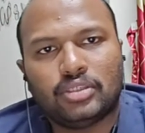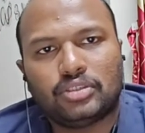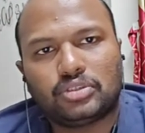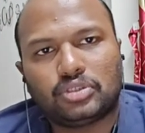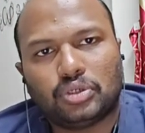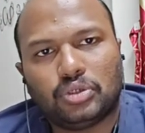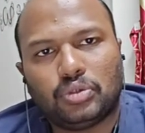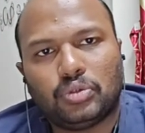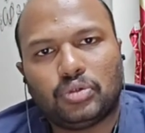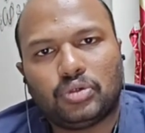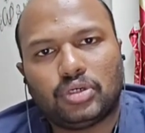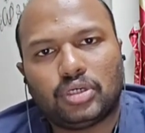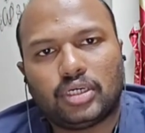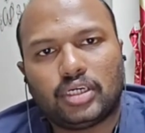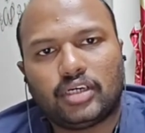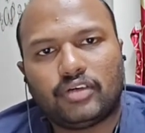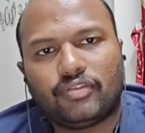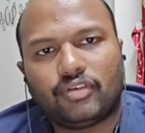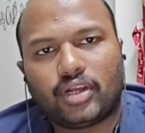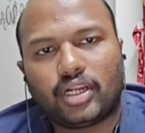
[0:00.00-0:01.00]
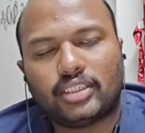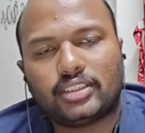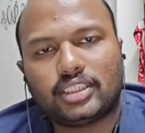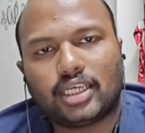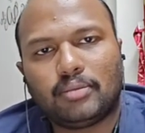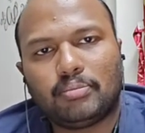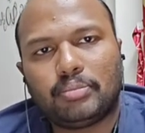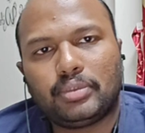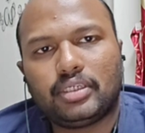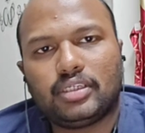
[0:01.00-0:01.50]
So for
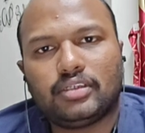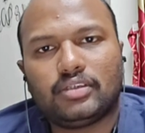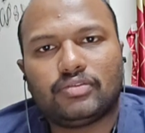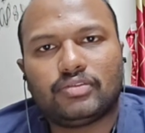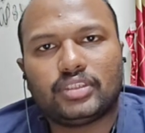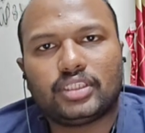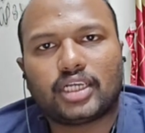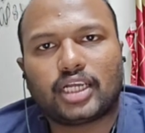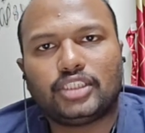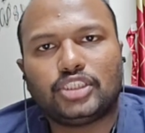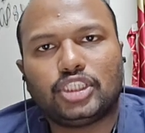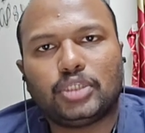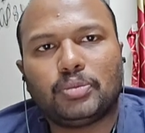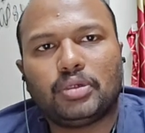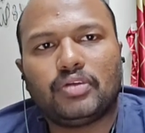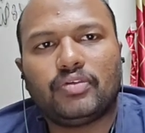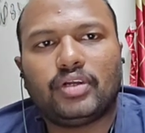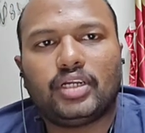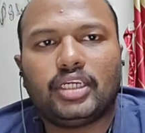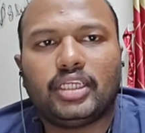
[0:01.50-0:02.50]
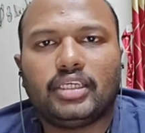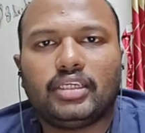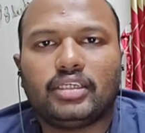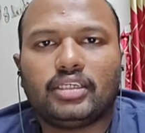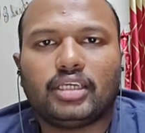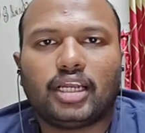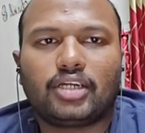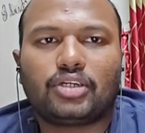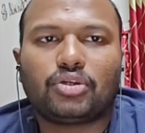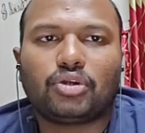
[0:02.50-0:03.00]
example, in the consumer
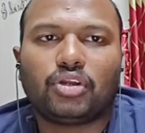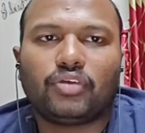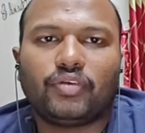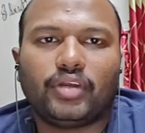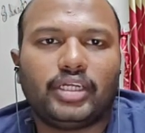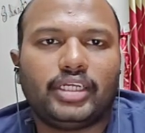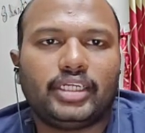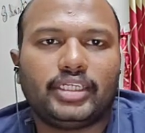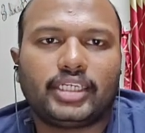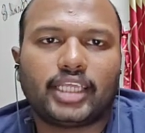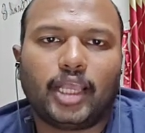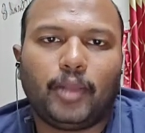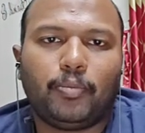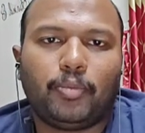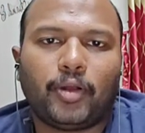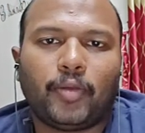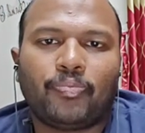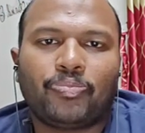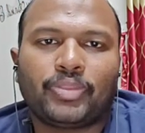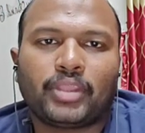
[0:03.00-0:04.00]
welding electrode welding type,